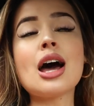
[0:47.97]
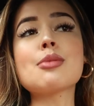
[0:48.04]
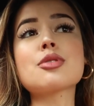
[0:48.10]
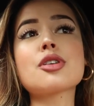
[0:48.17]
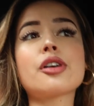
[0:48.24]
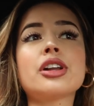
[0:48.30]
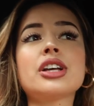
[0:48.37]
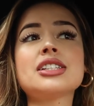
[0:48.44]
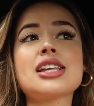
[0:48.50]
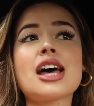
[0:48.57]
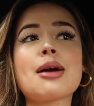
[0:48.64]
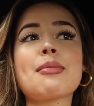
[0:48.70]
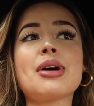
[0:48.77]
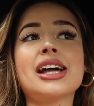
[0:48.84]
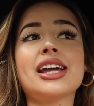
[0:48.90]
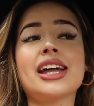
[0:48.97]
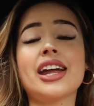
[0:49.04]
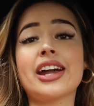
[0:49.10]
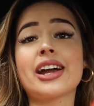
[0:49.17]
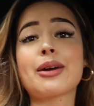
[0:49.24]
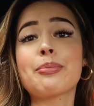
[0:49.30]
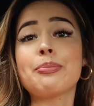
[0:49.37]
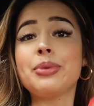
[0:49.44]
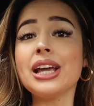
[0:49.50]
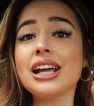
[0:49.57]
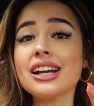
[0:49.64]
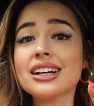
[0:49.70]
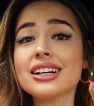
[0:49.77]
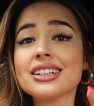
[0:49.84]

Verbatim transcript: I'm gonna dye my hair pink.